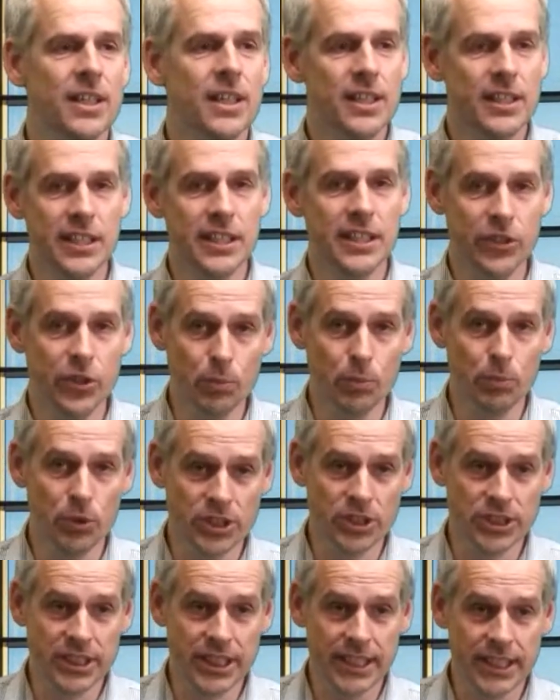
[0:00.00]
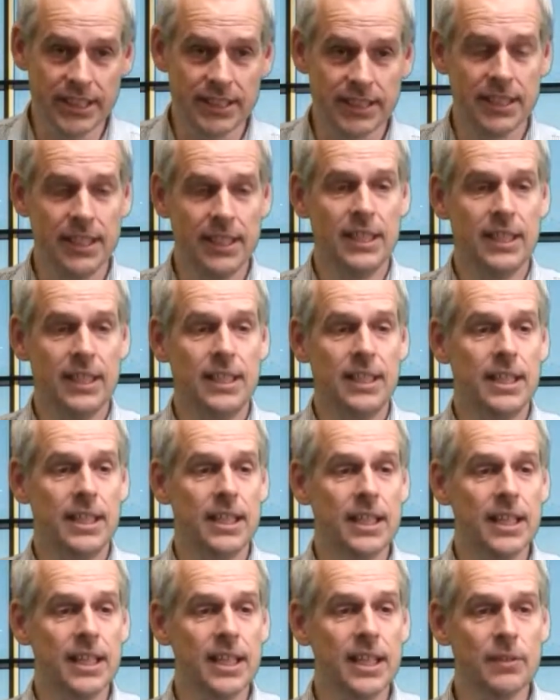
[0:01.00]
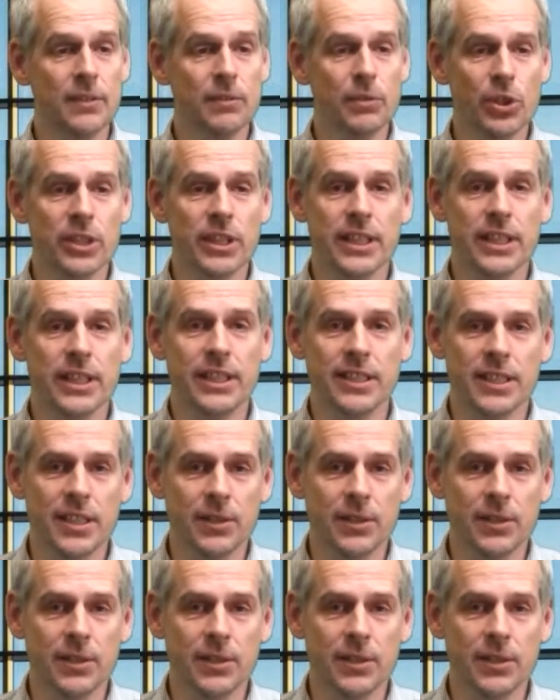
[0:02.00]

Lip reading: EU project working